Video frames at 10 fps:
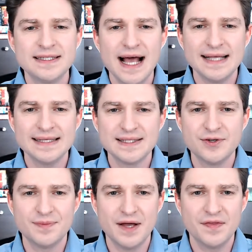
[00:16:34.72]
ask you
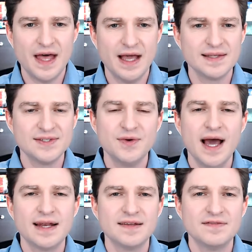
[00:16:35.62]
about that because you
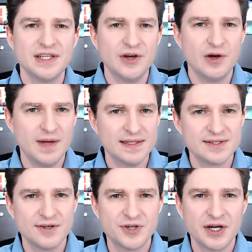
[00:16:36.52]
had a video about
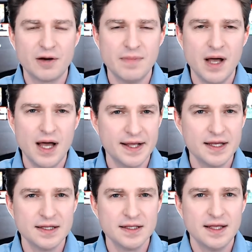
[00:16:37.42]
Star Trek
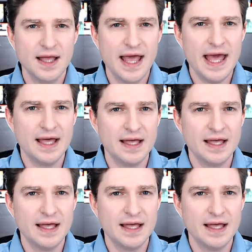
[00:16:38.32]
Armada, and